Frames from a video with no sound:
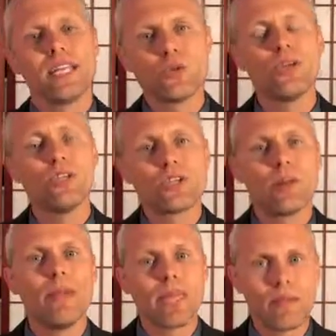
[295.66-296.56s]
that's when you
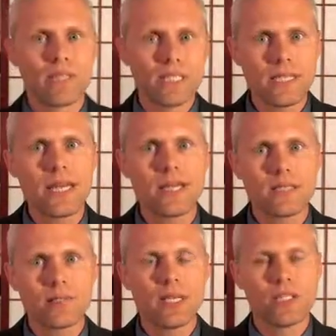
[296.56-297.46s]
start making
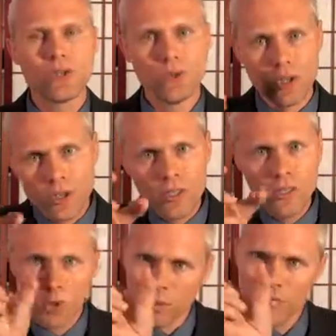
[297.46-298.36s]
mistakes because you learned
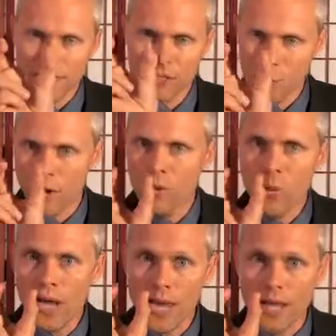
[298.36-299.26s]
it only this one
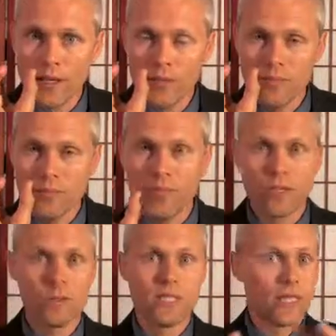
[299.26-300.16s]
way.
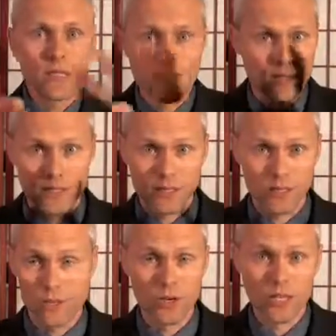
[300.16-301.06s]
You didn't
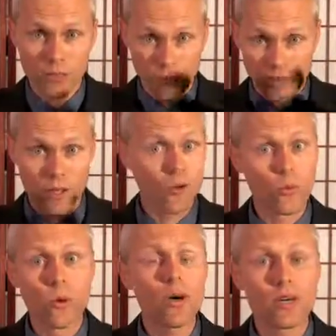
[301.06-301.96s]
learn it with
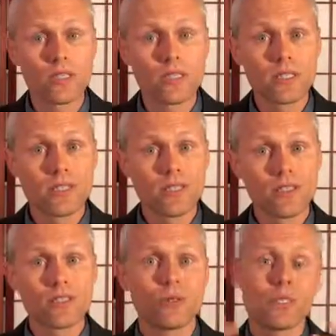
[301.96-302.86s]
other words.
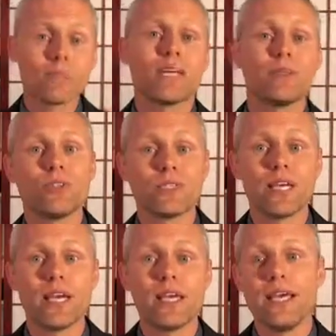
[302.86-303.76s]
So sometimes you'll
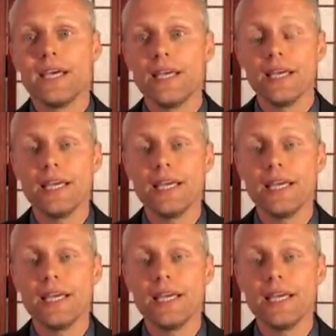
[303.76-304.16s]
say,